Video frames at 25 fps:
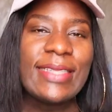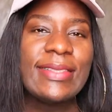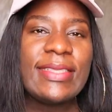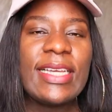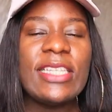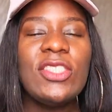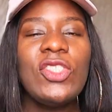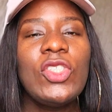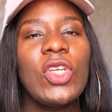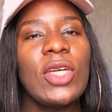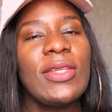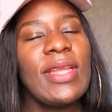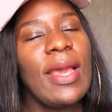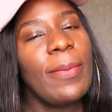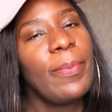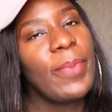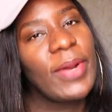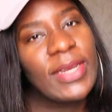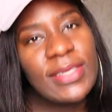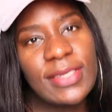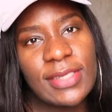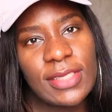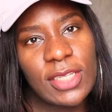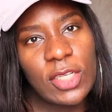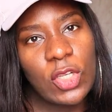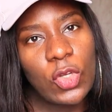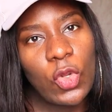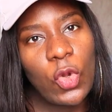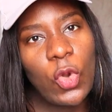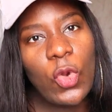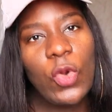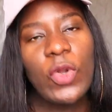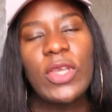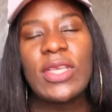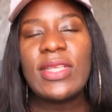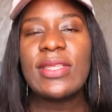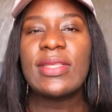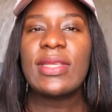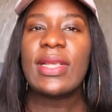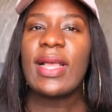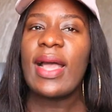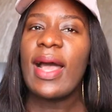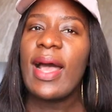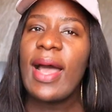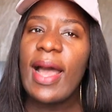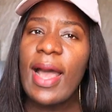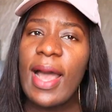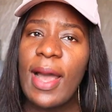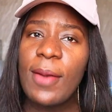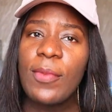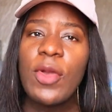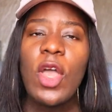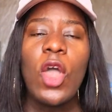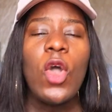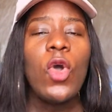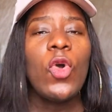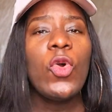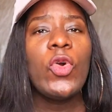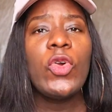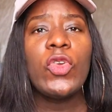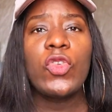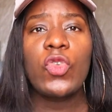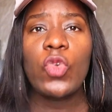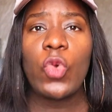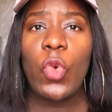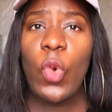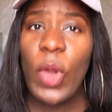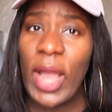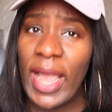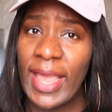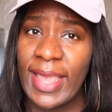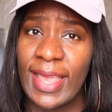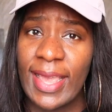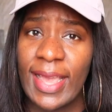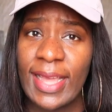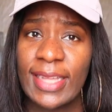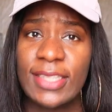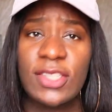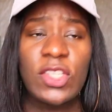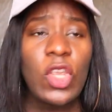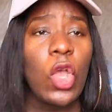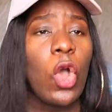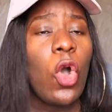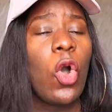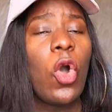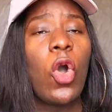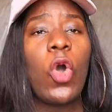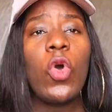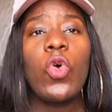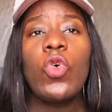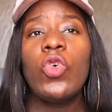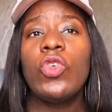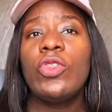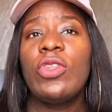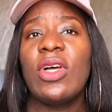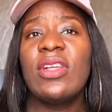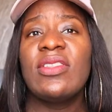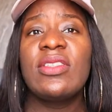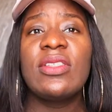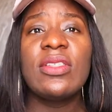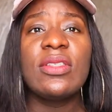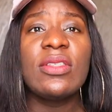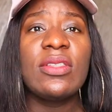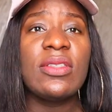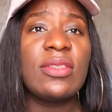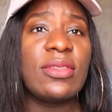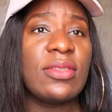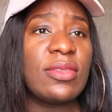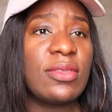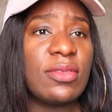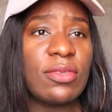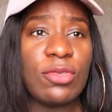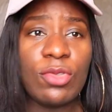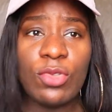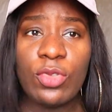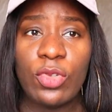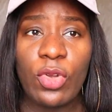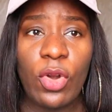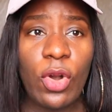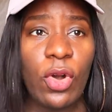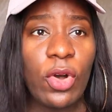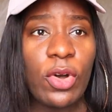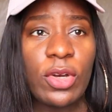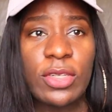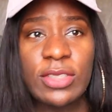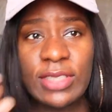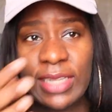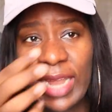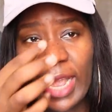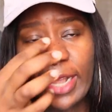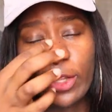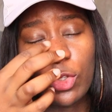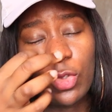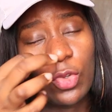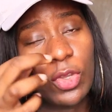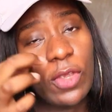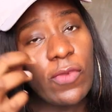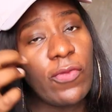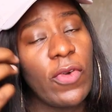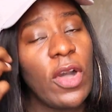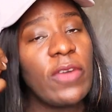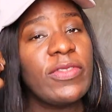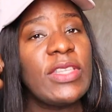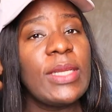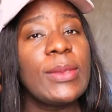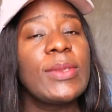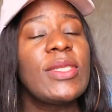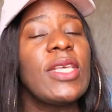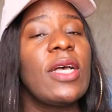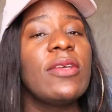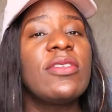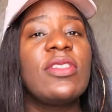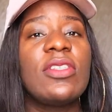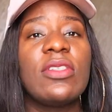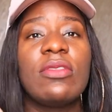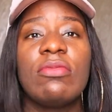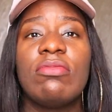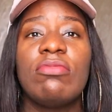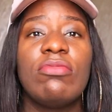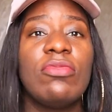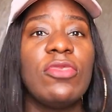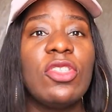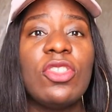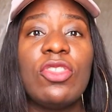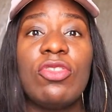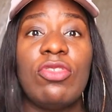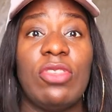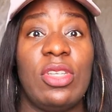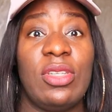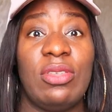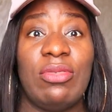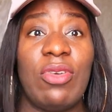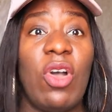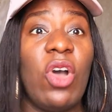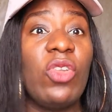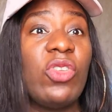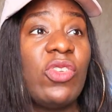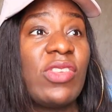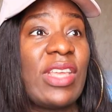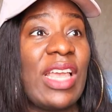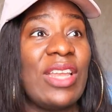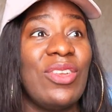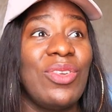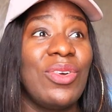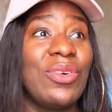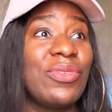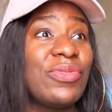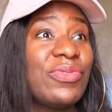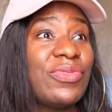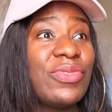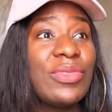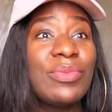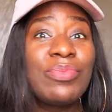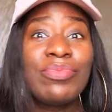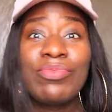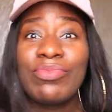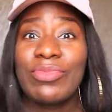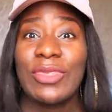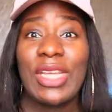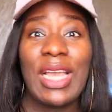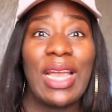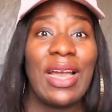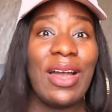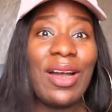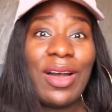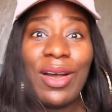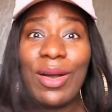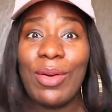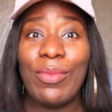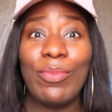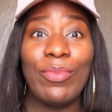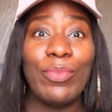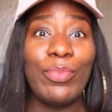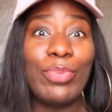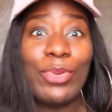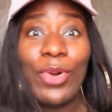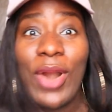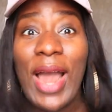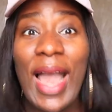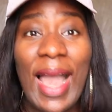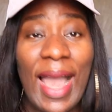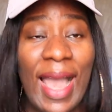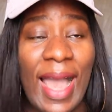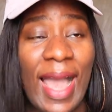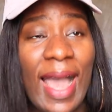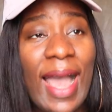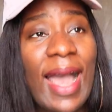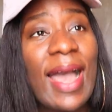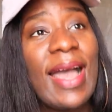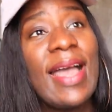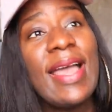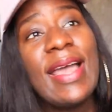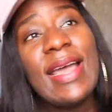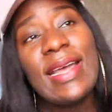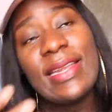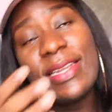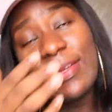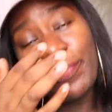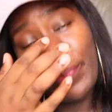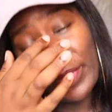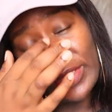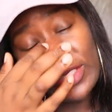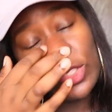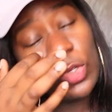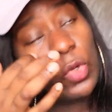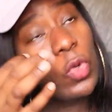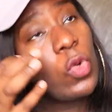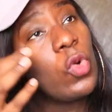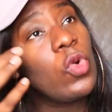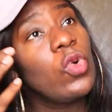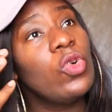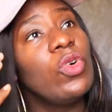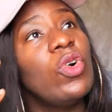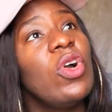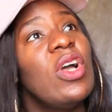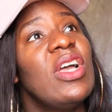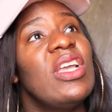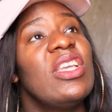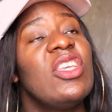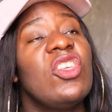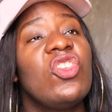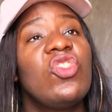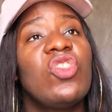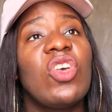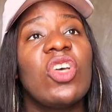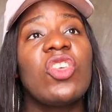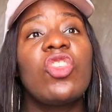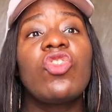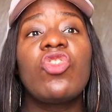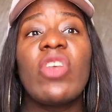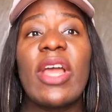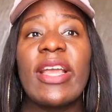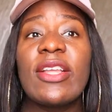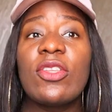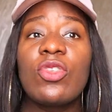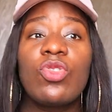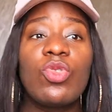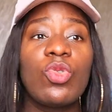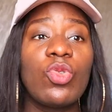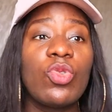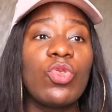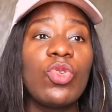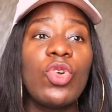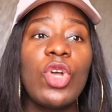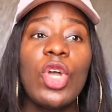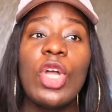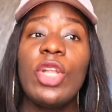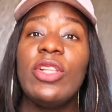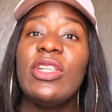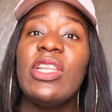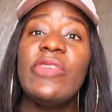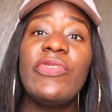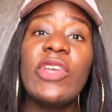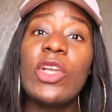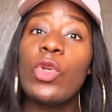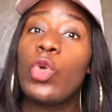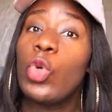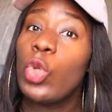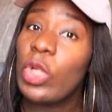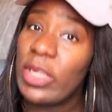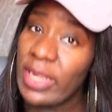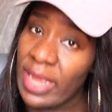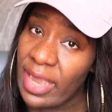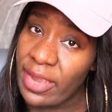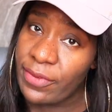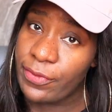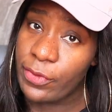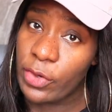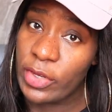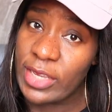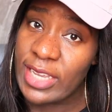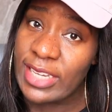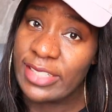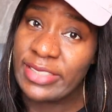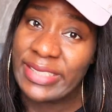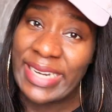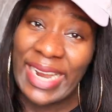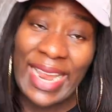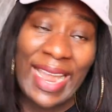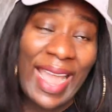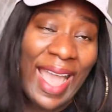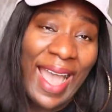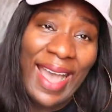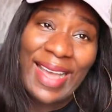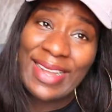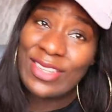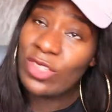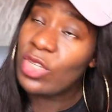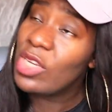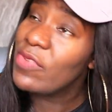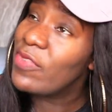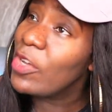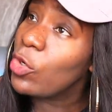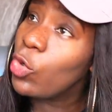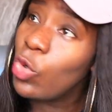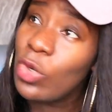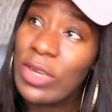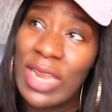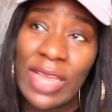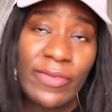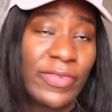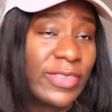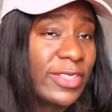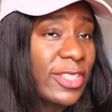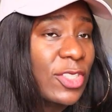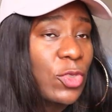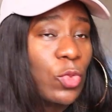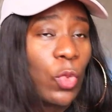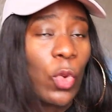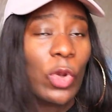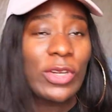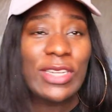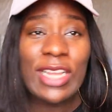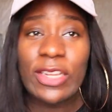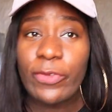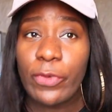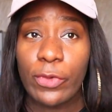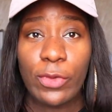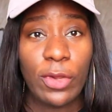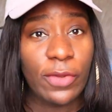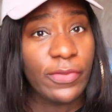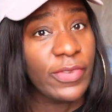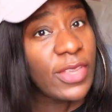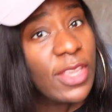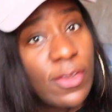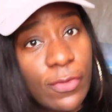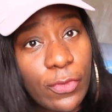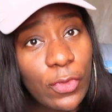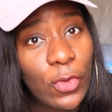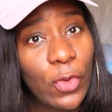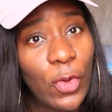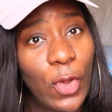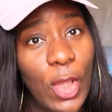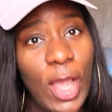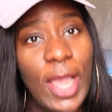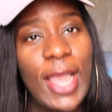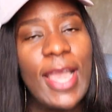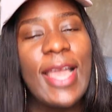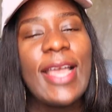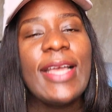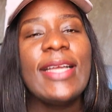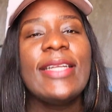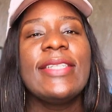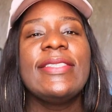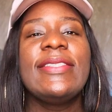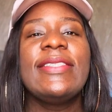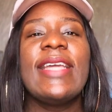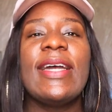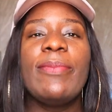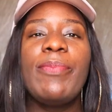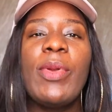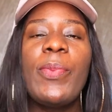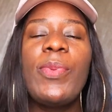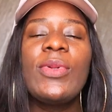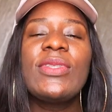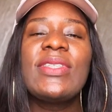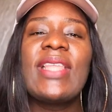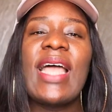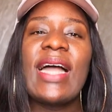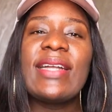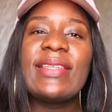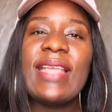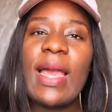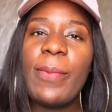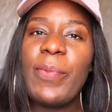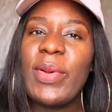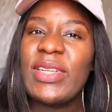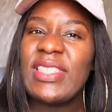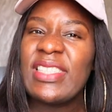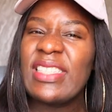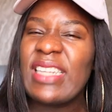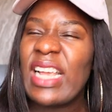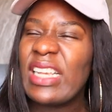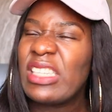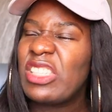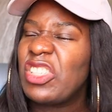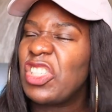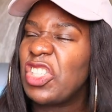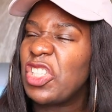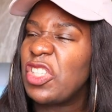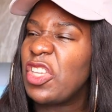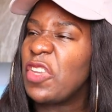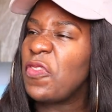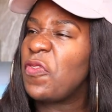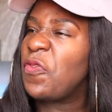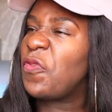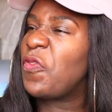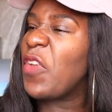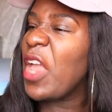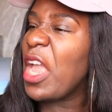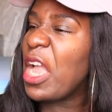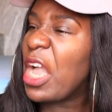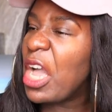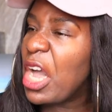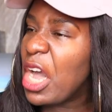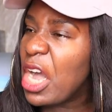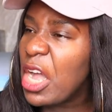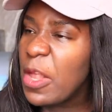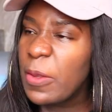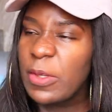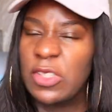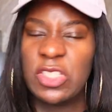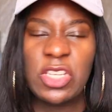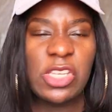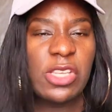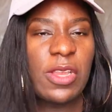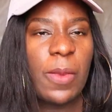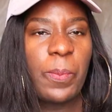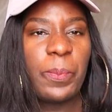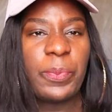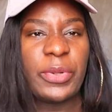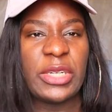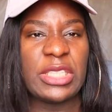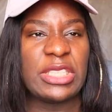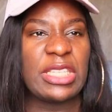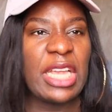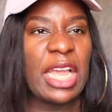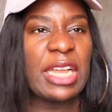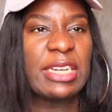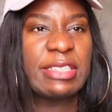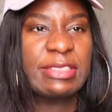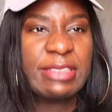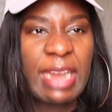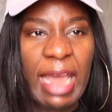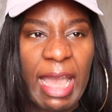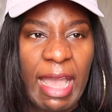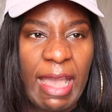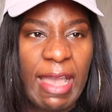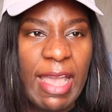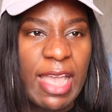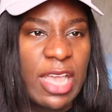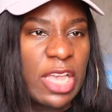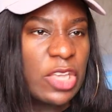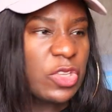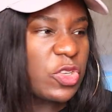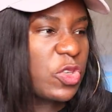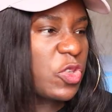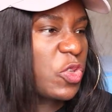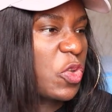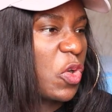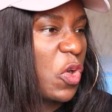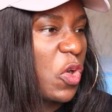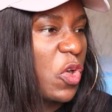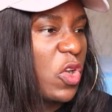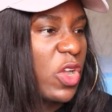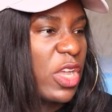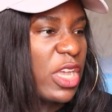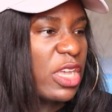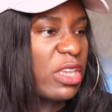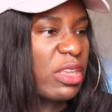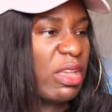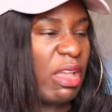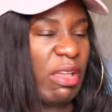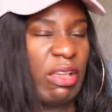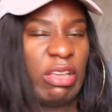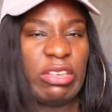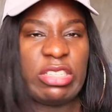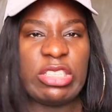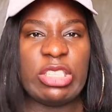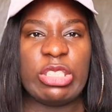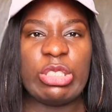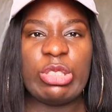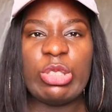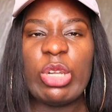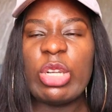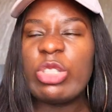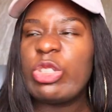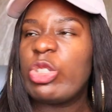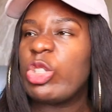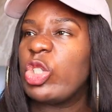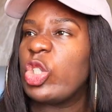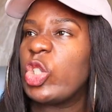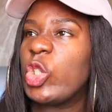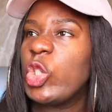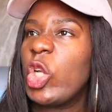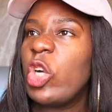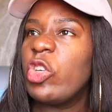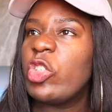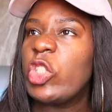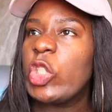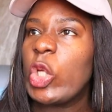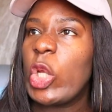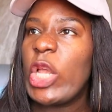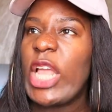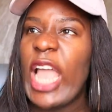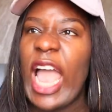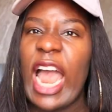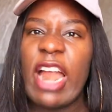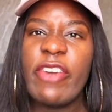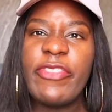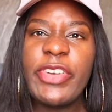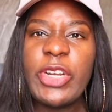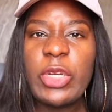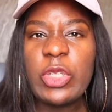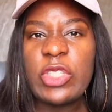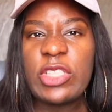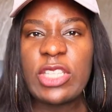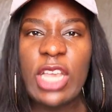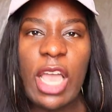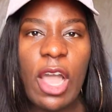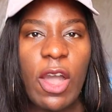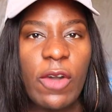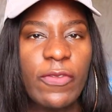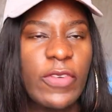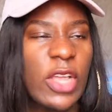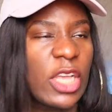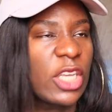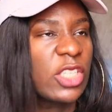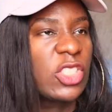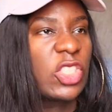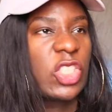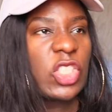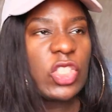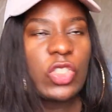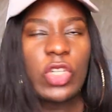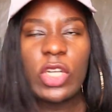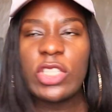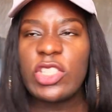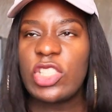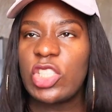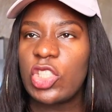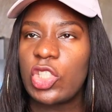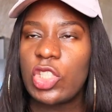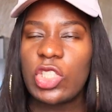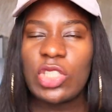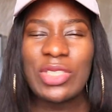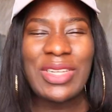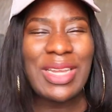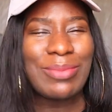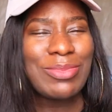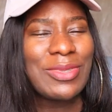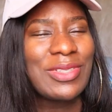Then the other person who is calm, who is quiet, or who doesn't, you know, like to involve themselves in all those kind of brouhaha, the person who is just trying to live a good life, okay, trying hard to live a good life in this world that's full of evil, then people tag that person as she's a fake, she's a pretender, you know, she's not showing her real self, she's not this, she's not.